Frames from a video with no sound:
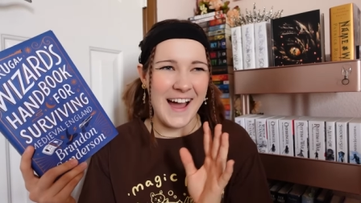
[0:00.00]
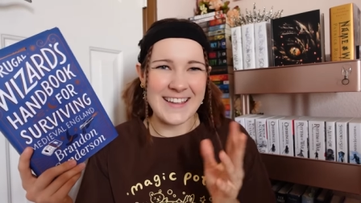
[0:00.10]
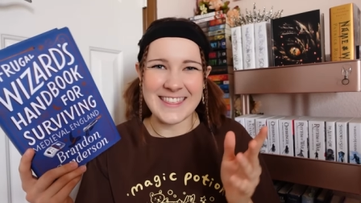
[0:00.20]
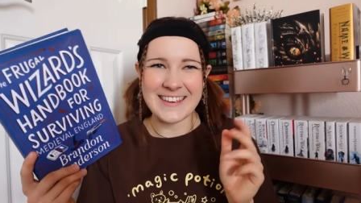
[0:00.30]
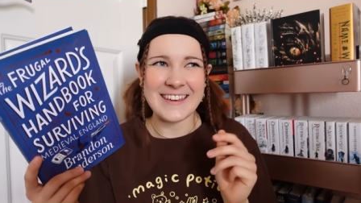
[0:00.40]
I
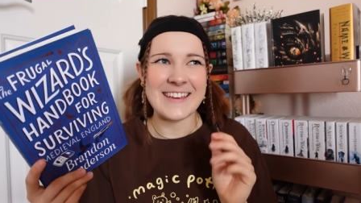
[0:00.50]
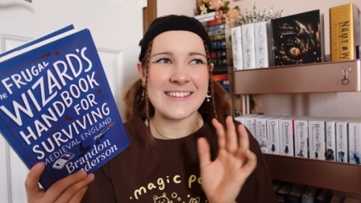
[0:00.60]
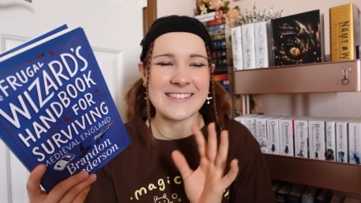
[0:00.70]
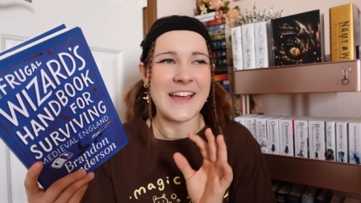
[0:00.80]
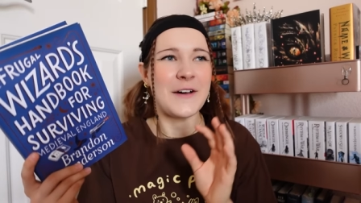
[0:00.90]
think
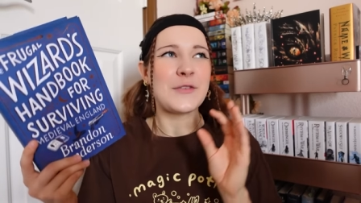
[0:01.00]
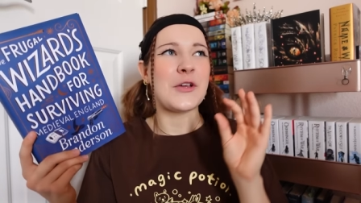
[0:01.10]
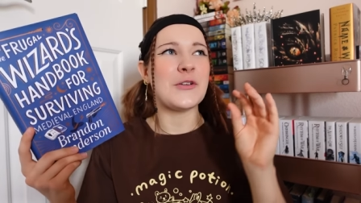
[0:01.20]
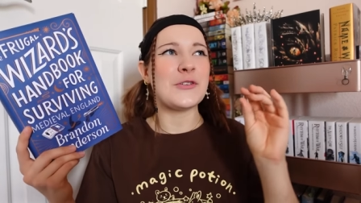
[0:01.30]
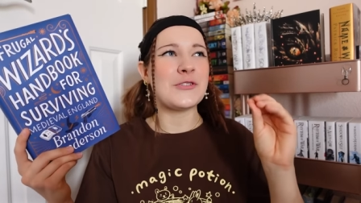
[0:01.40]
it sounds
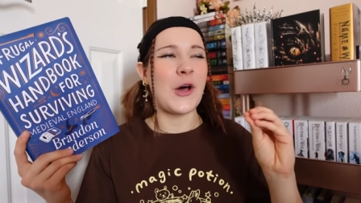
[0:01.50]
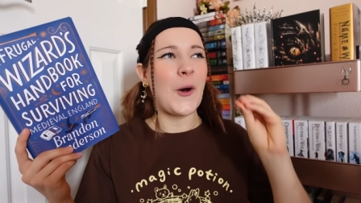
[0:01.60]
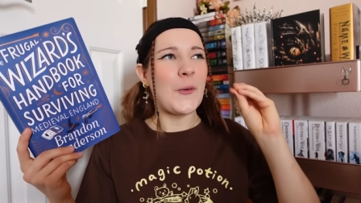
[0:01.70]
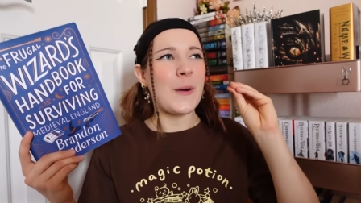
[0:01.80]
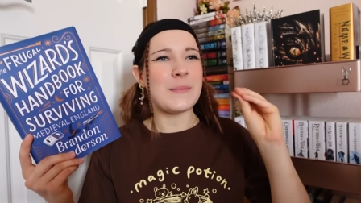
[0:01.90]

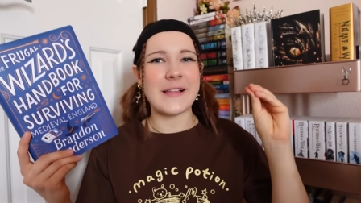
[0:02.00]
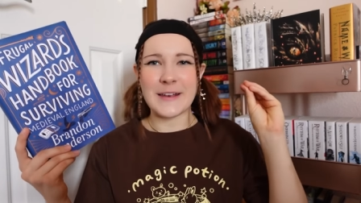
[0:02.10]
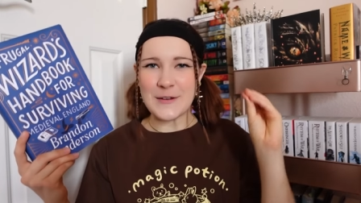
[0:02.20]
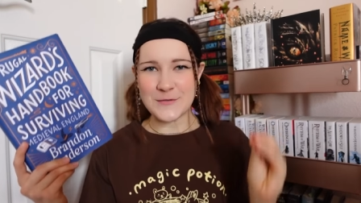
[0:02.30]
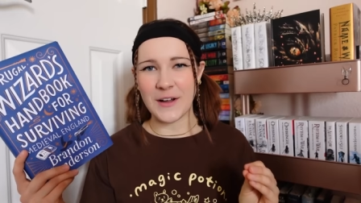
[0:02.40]
so
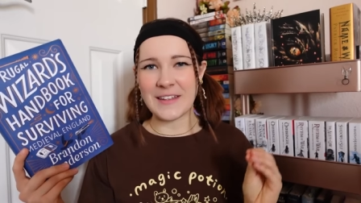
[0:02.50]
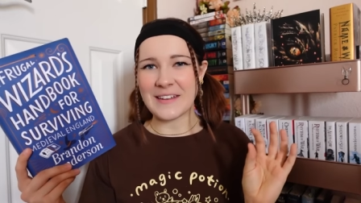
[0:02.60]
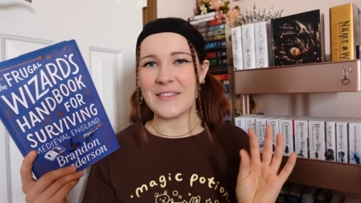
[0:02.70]
bloody fun.